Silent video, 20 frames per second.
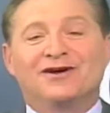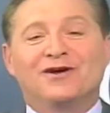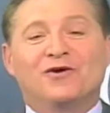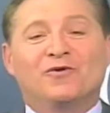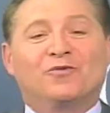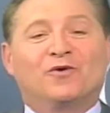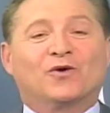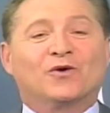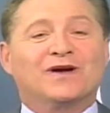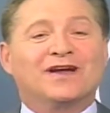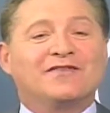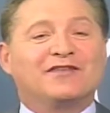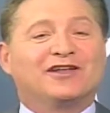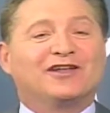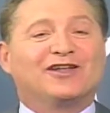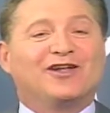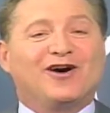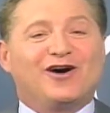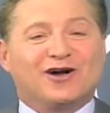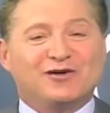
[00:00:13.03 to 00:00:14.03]
We're in the
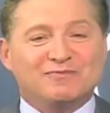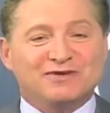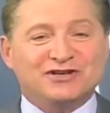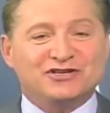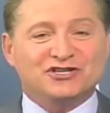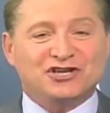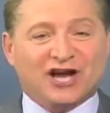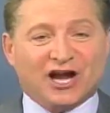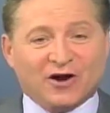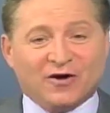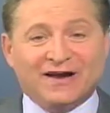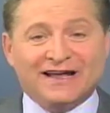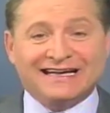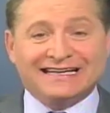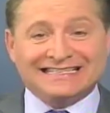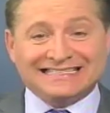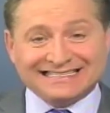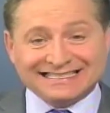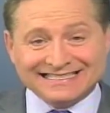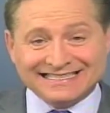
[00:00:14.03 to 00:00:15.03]
Long Beach area
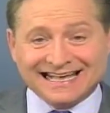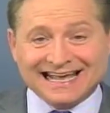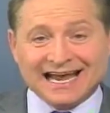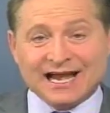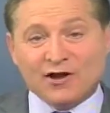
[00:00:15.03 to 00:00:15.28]
today.